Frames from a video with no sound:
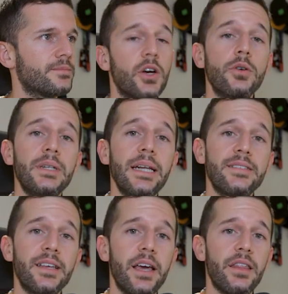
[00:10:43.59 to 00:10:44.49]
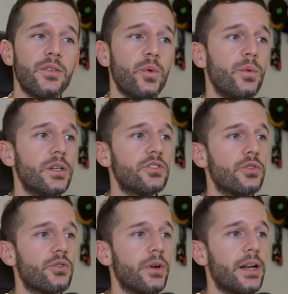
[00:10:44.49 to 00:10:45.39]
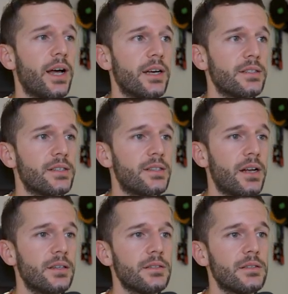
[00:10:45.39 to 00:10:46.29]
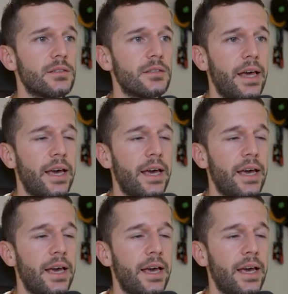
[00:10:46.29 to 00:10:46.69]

So let's say that we want to create a status